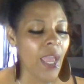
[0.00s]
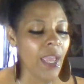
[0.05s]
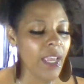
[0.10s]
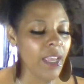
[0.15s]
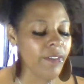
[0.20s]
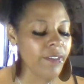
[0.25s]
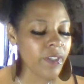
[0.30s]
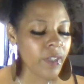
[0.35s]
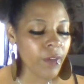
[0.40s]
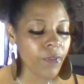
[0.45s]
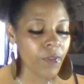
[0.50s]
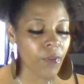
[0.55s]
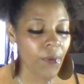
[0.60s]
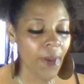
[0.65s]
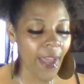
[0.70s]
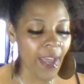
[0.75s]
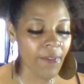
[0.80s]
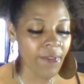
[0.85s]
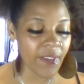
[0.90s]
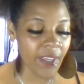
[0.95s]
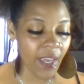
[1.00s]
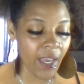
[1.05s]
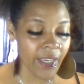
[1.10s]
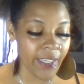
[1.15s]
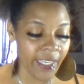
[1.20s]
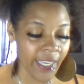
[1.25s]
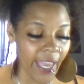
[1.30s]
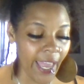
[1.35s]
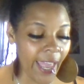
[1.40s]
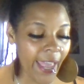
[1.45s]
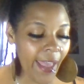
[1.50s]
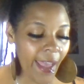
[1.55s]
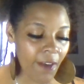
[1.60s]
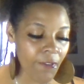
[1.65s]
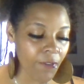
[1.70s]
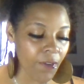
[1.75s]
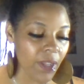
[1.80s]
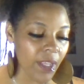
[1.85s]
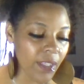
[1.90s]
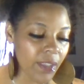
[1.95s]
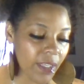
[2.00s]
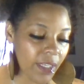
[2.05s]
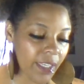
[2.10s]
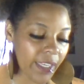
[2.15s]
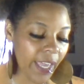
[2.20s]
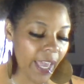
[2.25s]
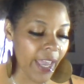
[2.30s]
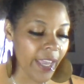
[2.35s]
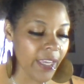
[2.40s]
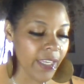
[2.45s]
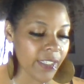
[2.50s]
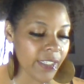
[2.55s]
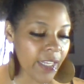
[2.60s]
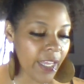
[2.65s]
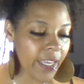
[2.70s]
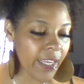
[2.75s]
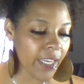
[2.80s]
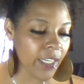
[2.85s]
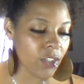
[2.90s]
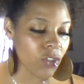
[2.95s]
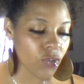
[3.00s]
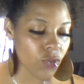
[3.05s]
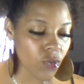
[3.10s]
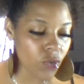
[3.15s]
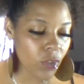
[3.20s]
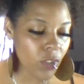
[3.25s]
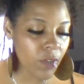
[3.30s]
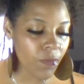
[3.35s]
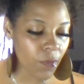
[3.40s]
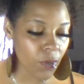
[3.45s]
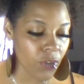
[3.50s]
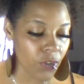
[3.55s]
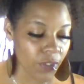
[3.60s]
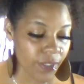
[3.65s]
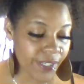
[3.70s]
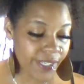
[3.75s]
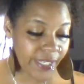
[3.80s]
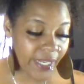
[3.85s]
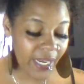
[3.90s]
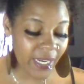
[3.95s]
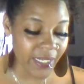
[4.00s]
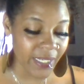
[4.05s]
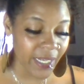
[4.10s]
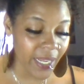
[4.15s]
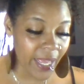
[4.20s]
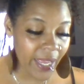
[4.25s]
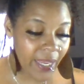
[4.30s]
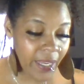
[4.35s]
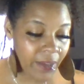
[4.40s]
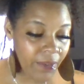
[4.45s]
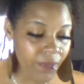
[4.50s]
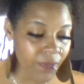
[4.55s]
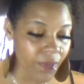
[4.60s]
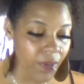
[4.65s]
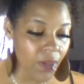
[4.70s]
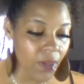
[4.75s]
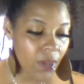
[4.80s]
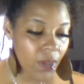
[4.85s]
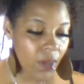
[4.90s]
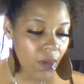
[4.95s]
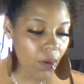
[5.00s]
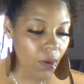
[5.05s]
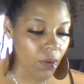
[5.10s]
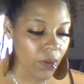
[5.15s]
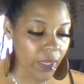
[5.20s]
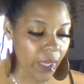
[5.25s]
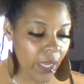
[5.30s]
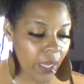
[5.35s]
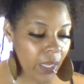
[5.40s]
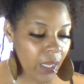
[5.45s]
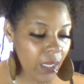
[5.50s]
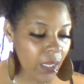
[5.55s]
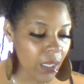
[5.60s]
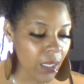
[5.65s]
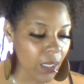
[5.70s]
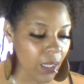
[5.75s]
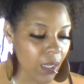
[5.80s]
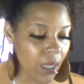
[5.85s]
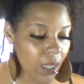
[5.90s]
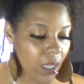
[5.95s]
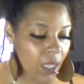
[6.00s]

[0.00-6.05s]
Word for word: If if you have a cat, I feel like the cat is like intrusive on your sex life. Okay.